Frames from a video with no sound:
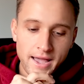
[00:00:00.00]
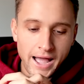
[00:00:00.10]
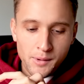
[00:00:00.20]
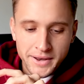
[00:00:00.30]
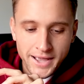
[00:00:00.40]

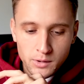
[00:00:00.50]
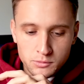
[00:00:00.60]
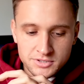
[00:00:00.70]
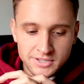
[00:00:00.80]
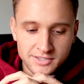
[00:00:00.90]
how many
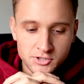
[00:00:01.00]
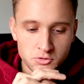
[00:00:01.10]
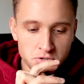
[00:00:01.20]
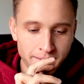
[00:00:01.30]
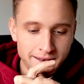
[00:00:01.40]
hours did you
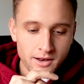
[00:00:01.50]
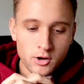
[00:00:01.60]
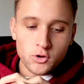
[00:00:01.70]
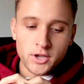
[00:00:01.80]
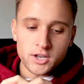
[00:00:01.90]
spend
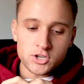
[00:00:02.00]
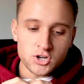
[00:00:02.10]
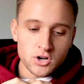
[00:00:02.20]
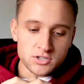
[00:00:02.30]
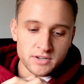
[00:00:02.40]
looking at
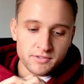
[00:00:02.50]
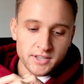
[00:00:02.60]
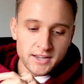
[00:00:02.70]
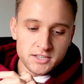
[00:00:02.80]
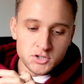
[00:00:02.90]
charts every
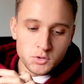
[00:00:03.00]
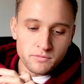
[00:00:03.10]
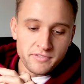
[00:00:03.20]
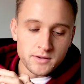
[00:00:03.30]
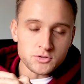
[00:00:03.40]
day until you
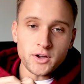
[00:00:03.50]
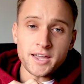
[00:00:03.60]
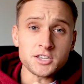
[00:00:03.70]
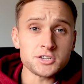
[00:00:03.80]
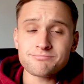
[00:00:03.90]
found your
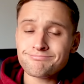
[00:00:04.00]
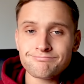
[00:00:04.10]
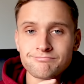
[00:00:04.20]
edge?